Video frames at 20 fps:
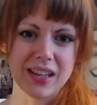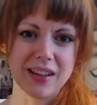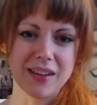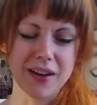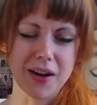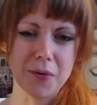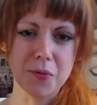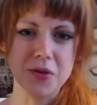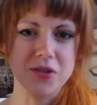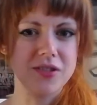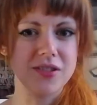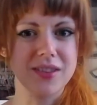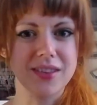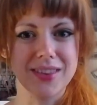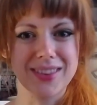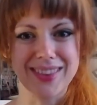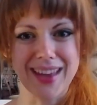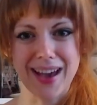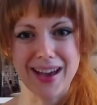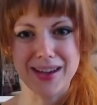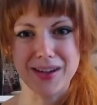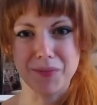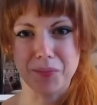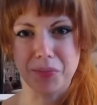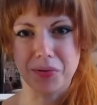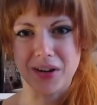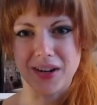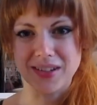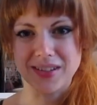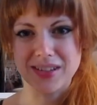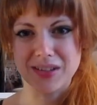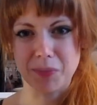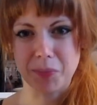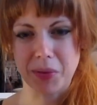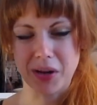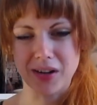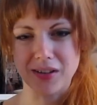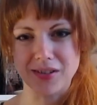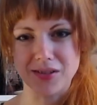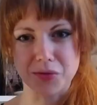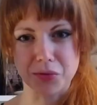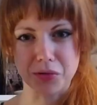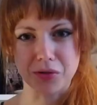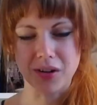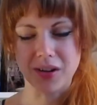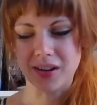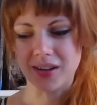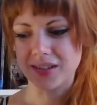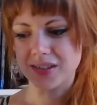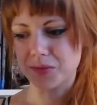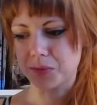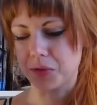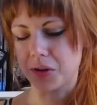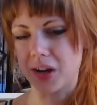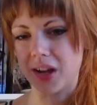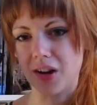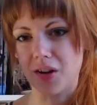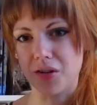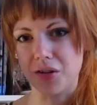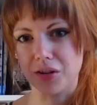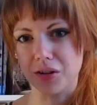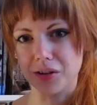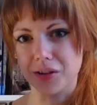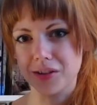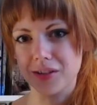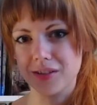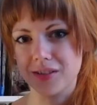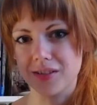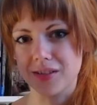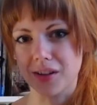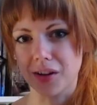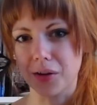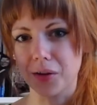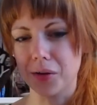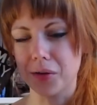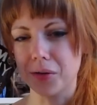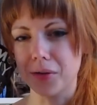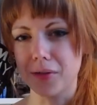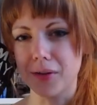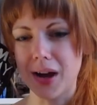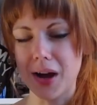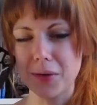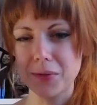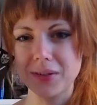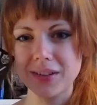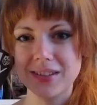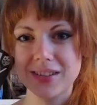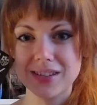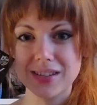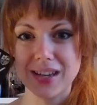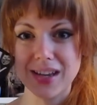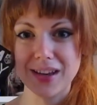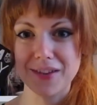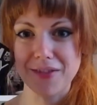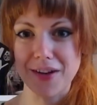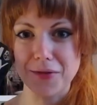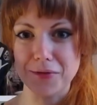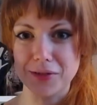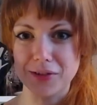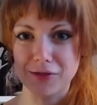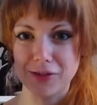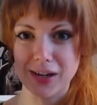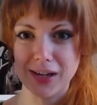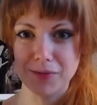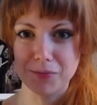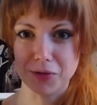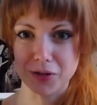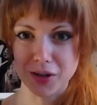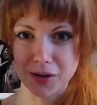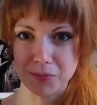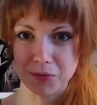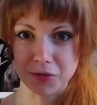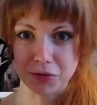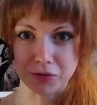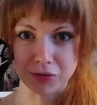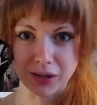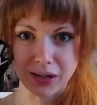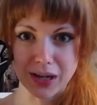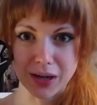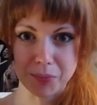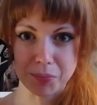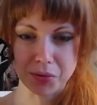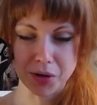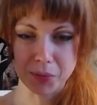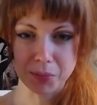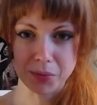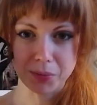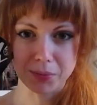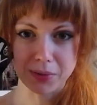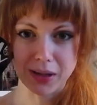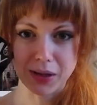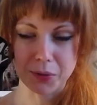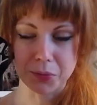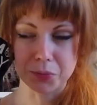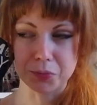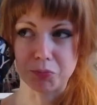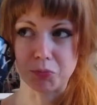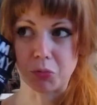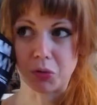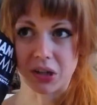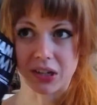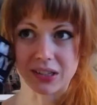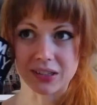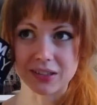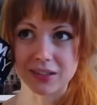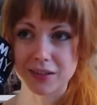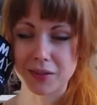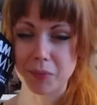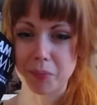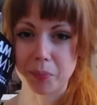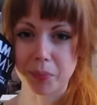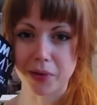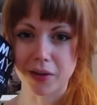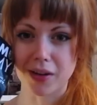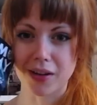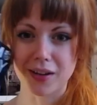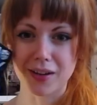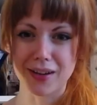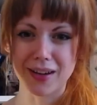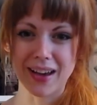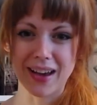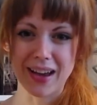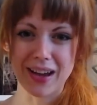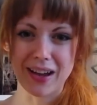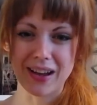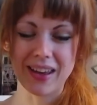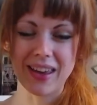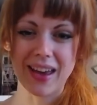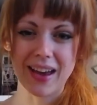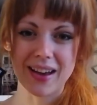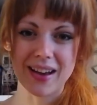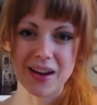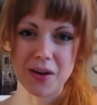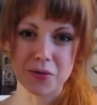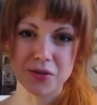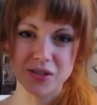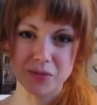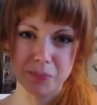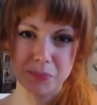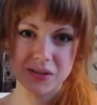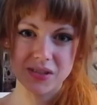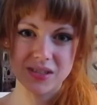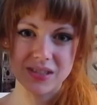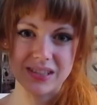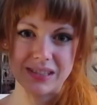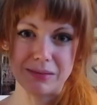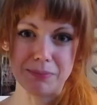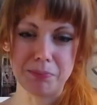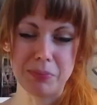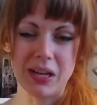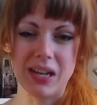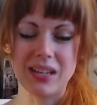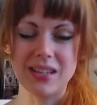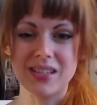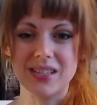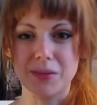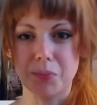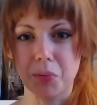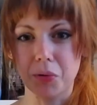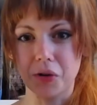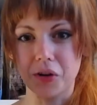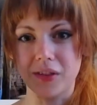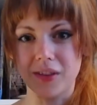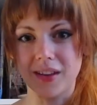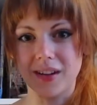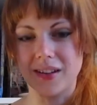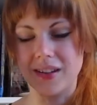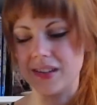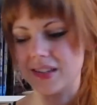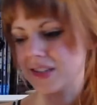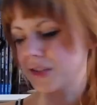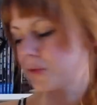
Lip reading: I wasn't that impressed by the story in this one at all, so I will see if I will read volume 3. I probably will, but I was a bit disappointed in this